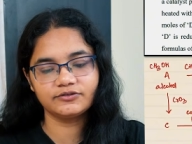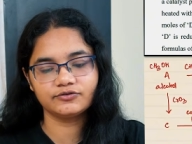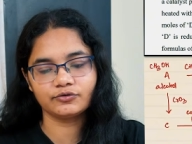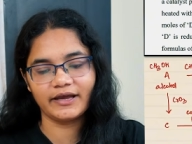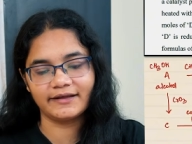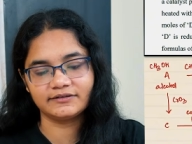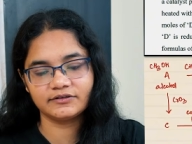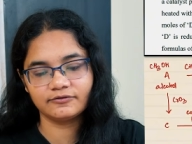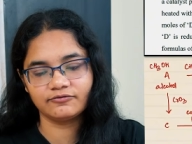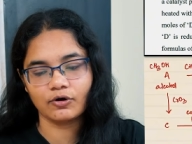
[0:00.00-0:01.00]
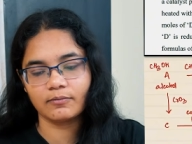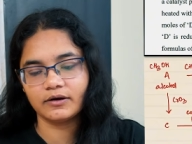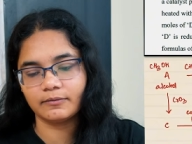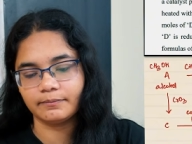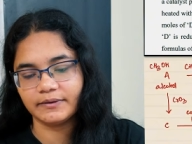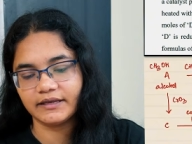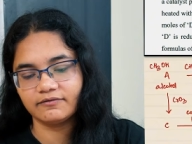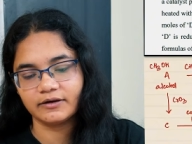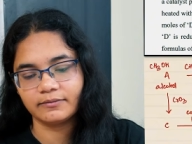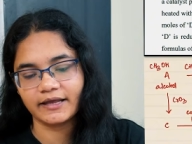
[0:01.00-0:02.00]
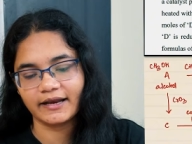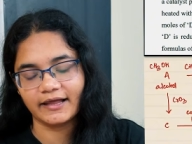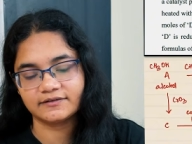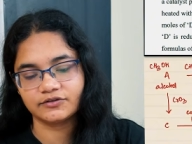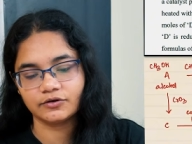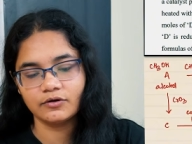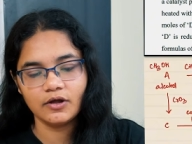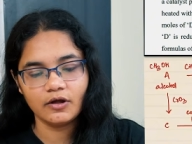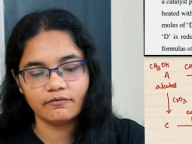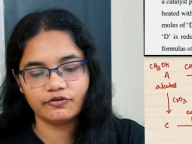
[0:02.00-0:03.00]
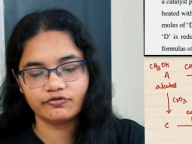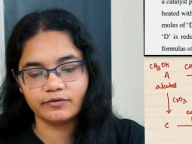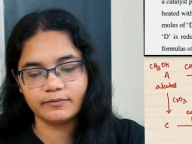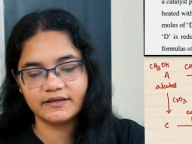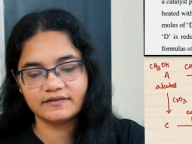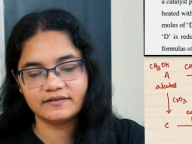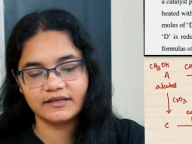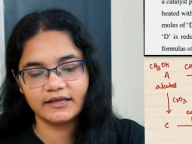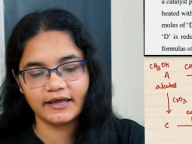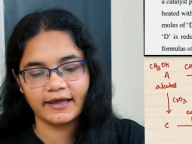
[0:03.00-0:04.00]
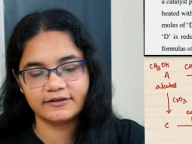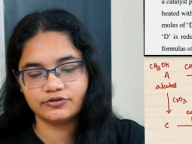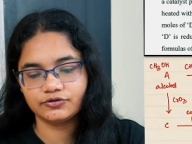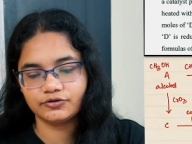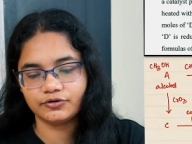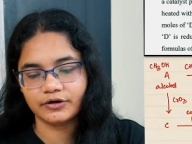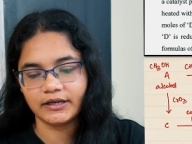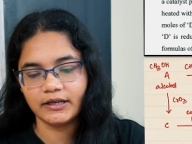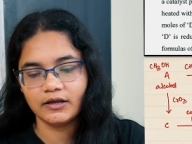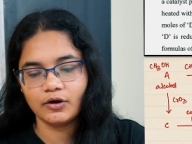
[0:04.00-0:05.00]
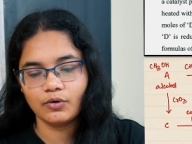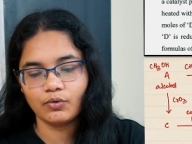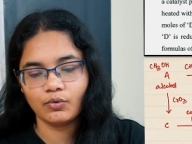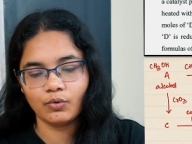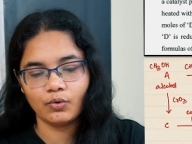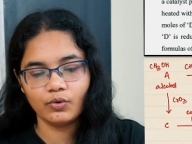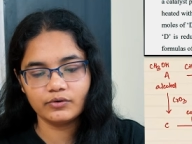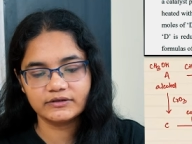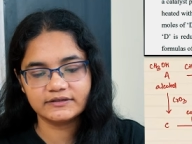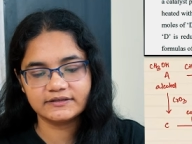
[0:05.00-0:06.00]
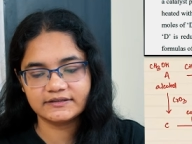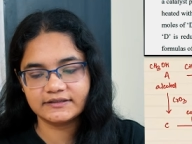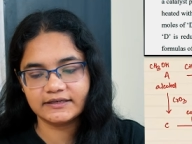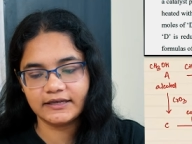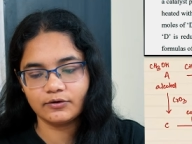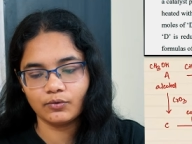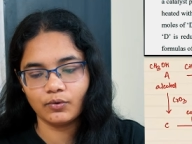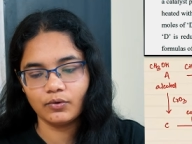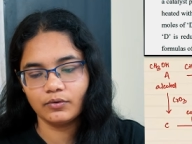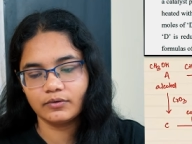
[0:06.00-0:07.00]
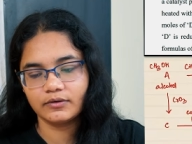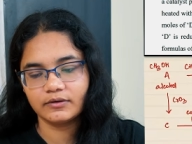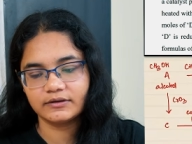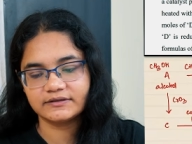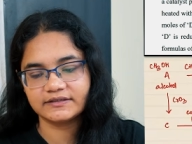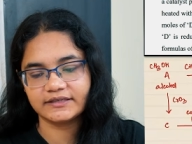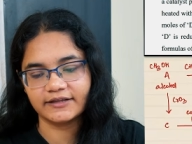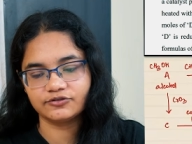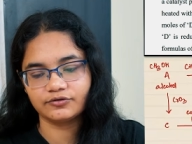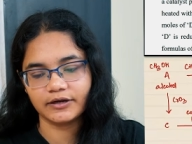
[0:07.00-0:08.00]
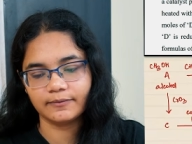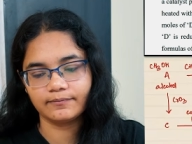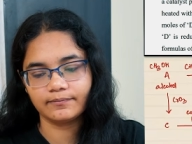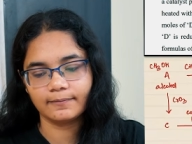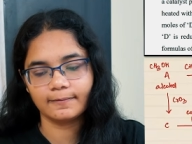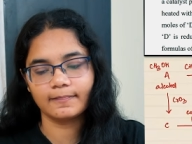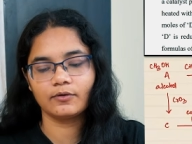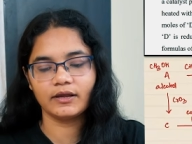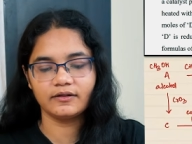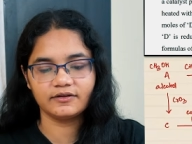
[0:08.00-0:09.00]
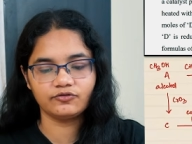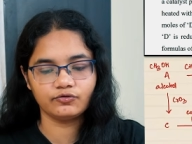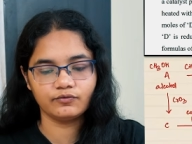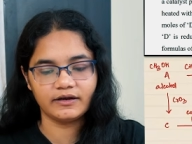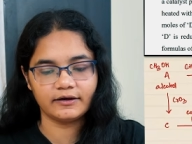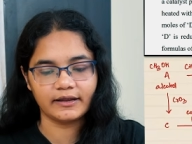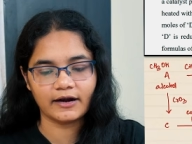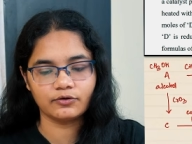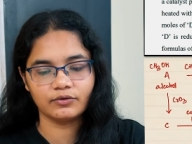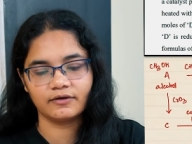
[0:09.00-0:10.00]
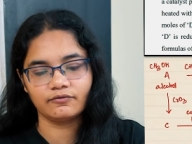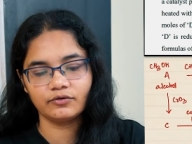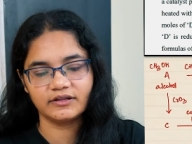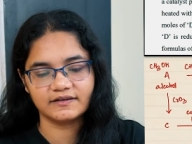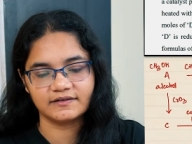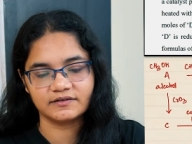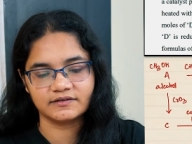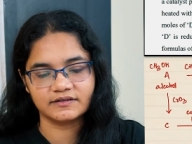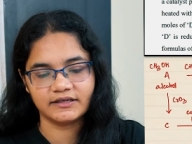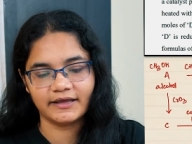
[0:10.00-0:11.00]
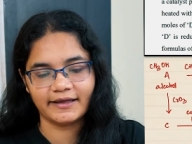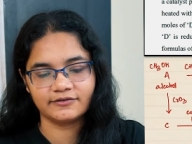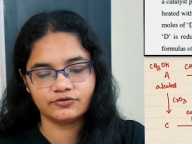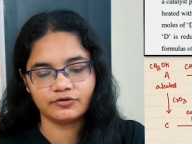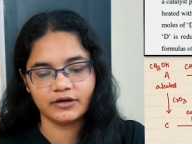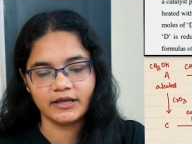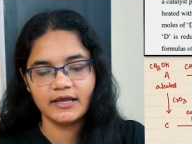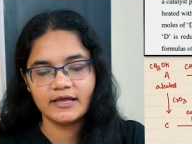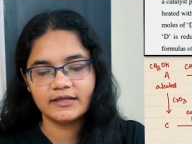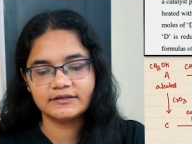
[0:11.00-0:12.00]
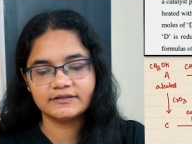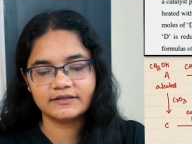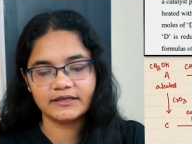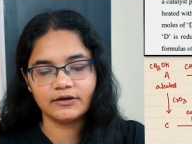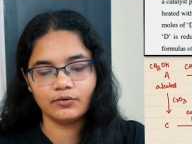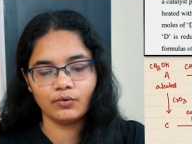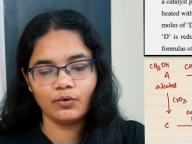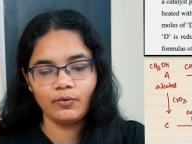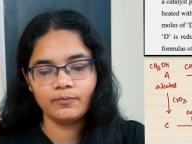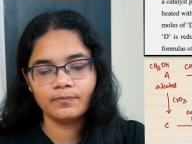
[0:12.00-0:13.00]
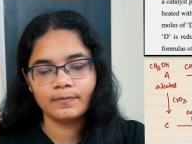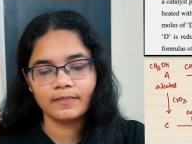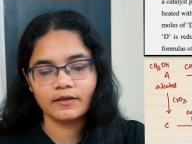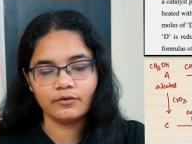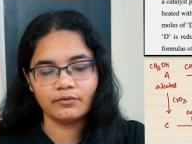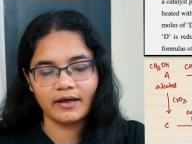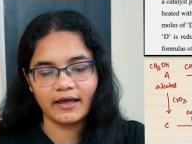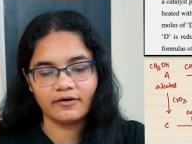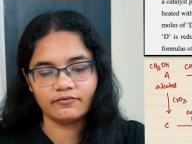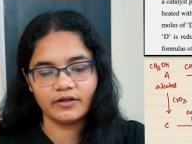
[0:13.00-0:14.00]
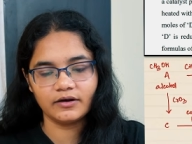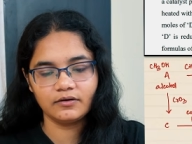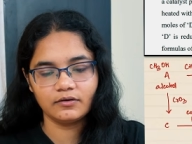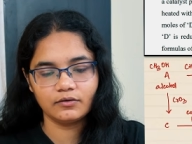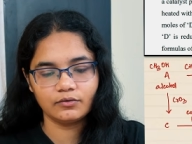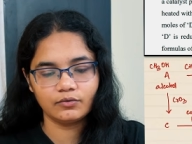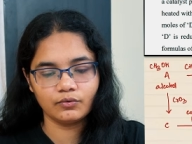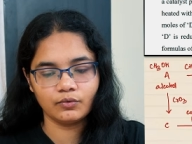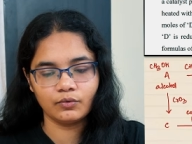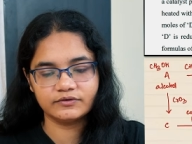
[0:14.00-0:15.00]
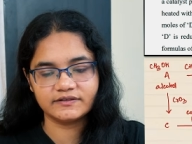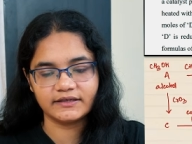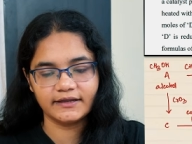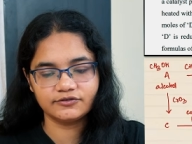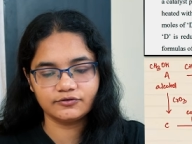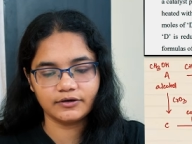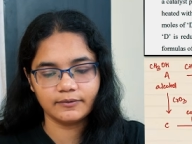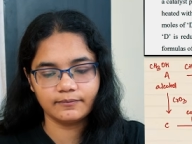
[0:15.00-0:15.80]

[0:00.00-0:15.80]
So the ester formed B will be an ester which will be CH3OCOCH3. Okay, this two will react to give you this ester CH3CO. You have then OCH3.